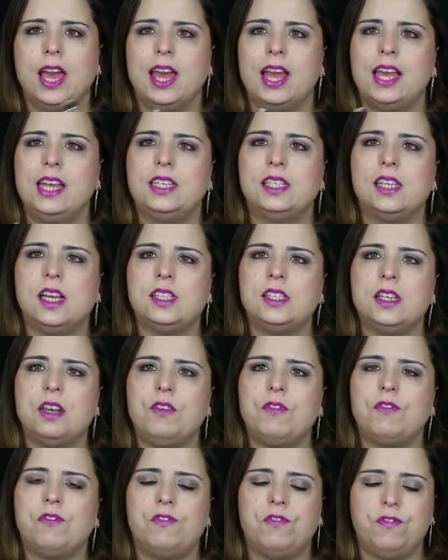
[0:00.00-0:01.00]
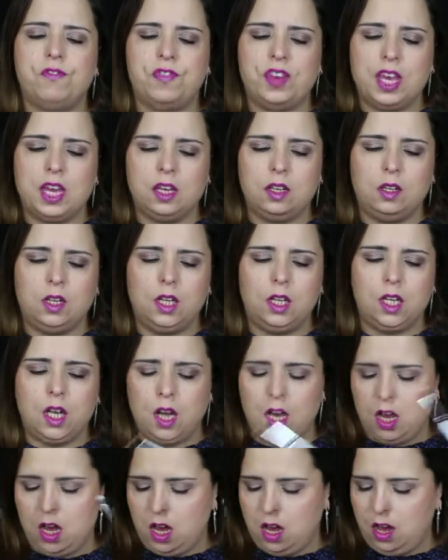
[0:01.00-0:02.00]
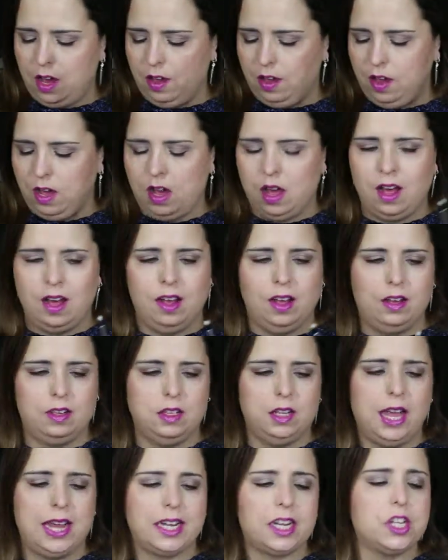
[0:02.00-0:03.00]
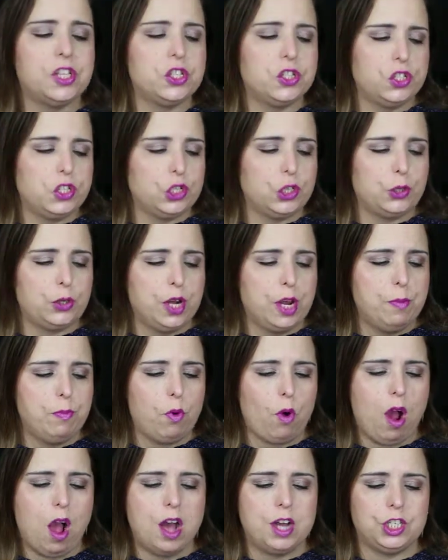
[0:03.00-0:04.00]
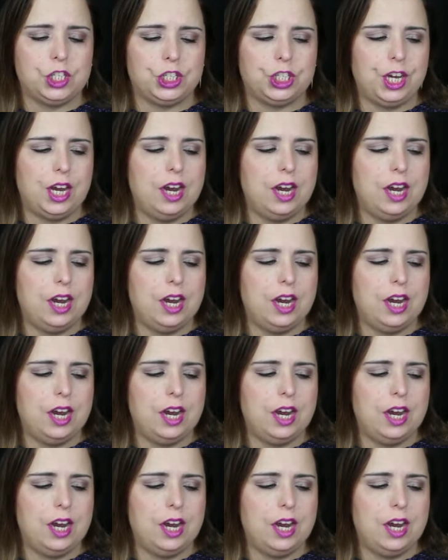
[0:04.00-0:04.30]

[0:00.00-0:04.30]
It doesn't feel like a sturdy brush.